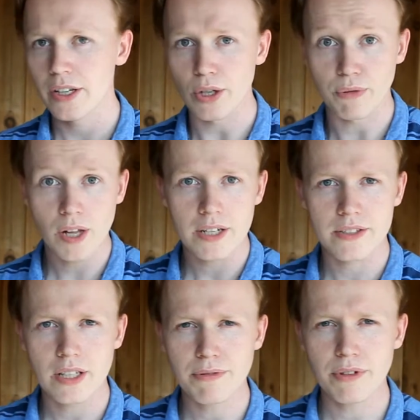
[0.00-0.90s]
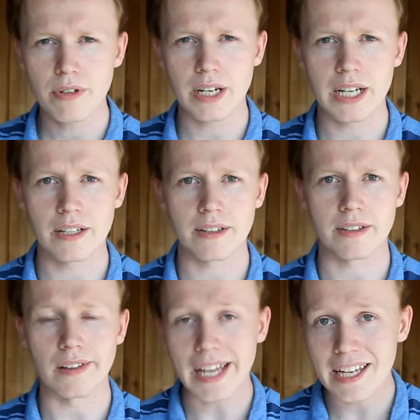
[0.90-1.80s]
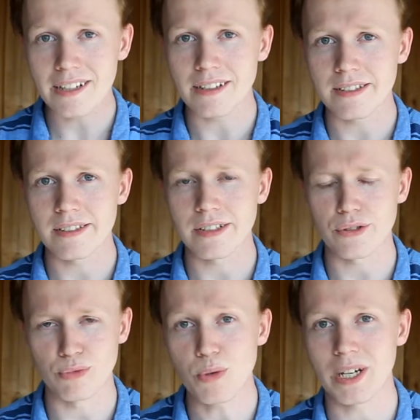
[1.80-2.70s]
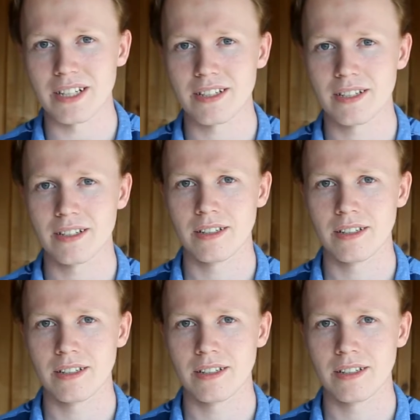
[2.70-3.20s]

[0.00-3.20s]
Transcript: Your flocks suffer and the land is ruined.